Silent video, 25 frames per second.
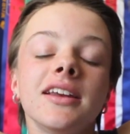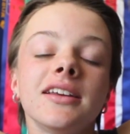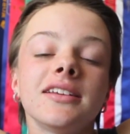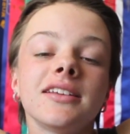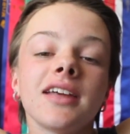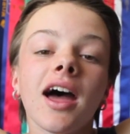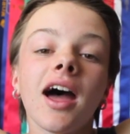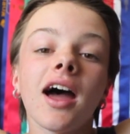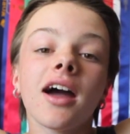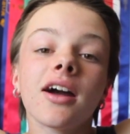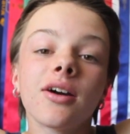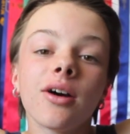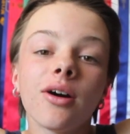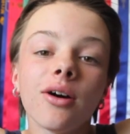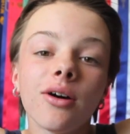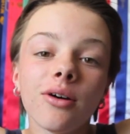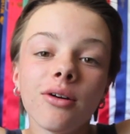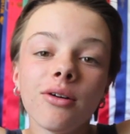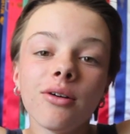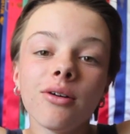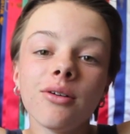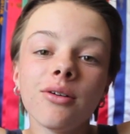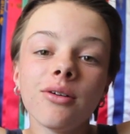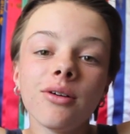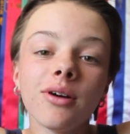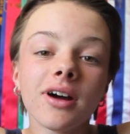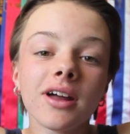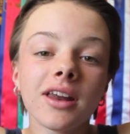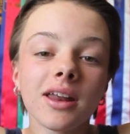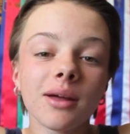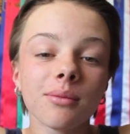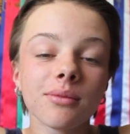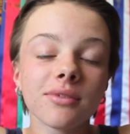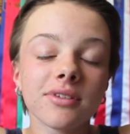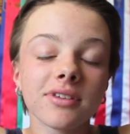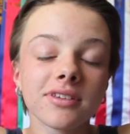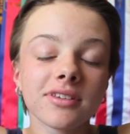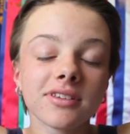tack haul and
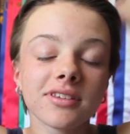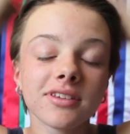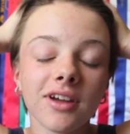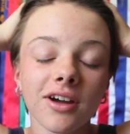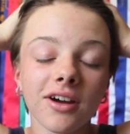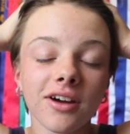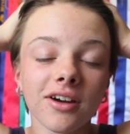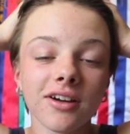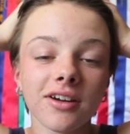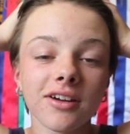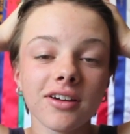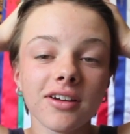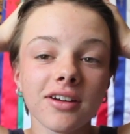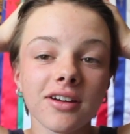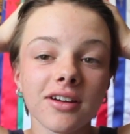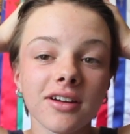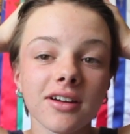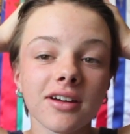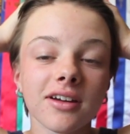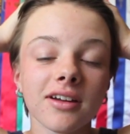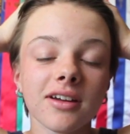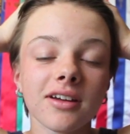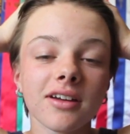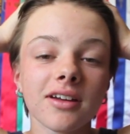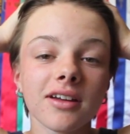I'm so,